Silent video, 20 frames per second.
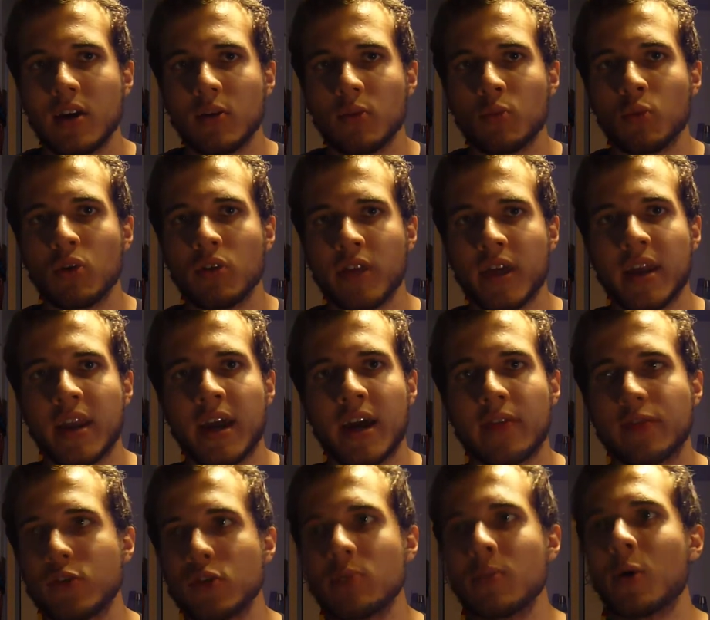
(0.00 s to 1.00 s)
will then
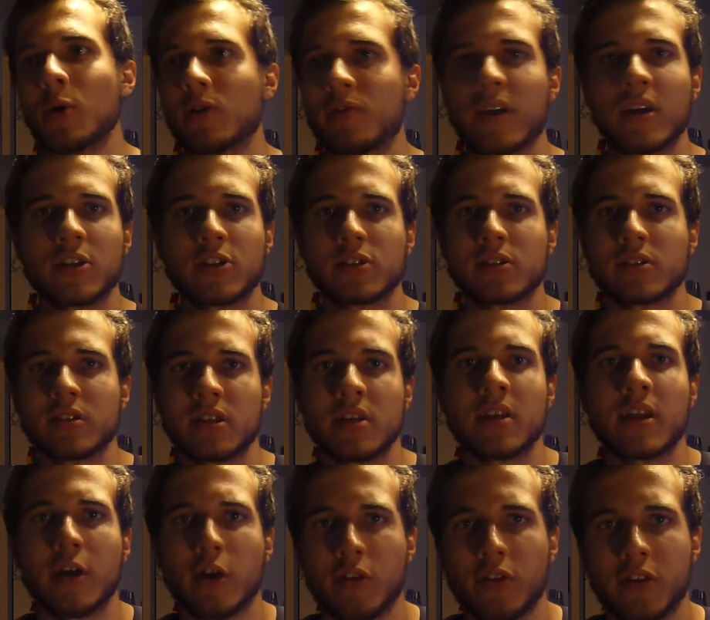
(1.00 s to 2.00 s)
have new motivation to eat
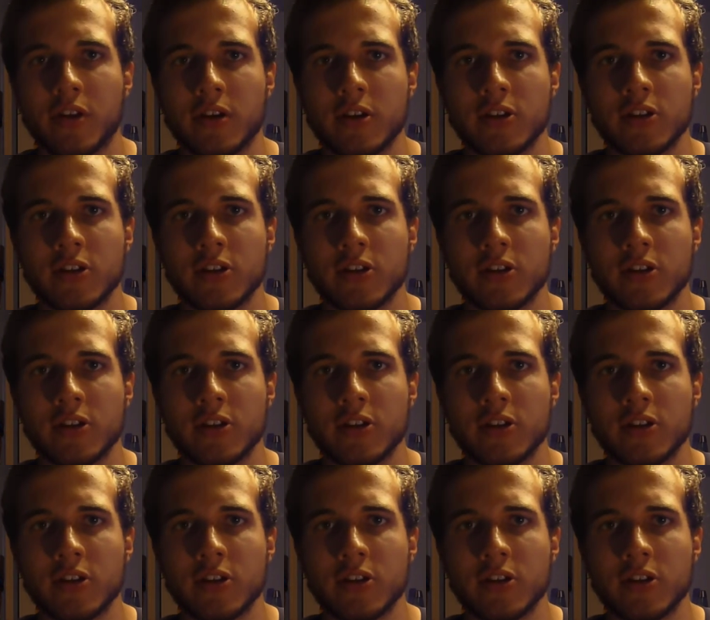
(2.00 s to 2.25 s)
healthier,